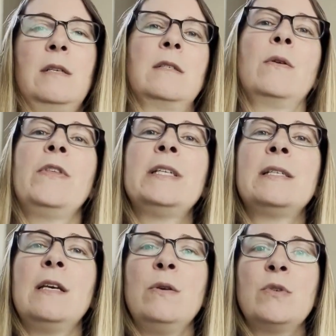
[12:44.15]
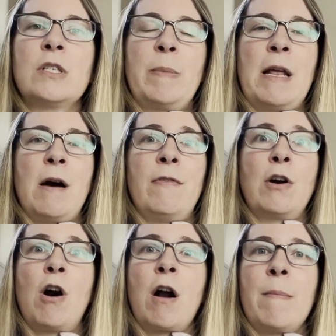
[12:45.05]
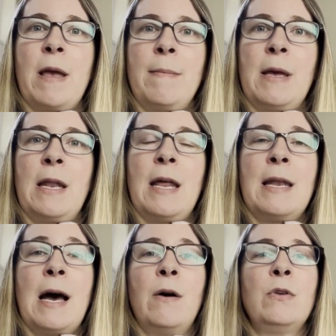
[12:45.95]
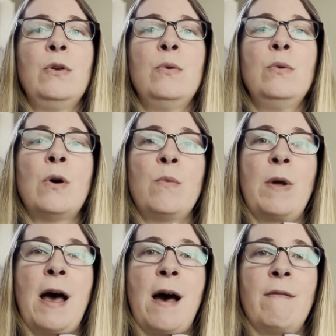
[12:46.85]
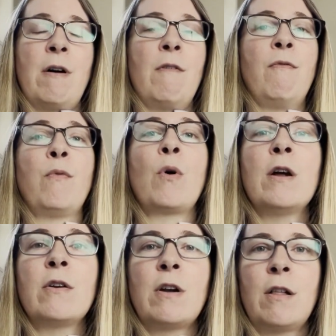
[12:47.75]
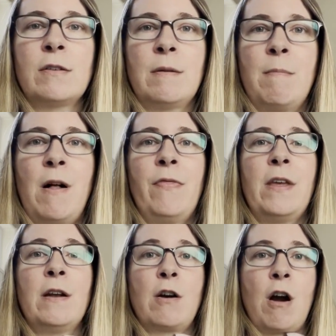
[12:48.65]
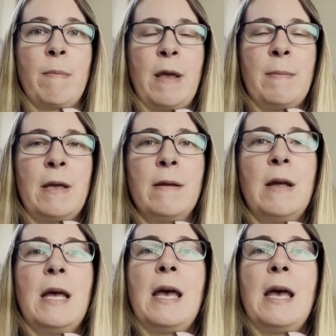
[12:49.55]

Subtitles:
So let's say you just paid off a car payment and now you don't have $400 a month in a car payment,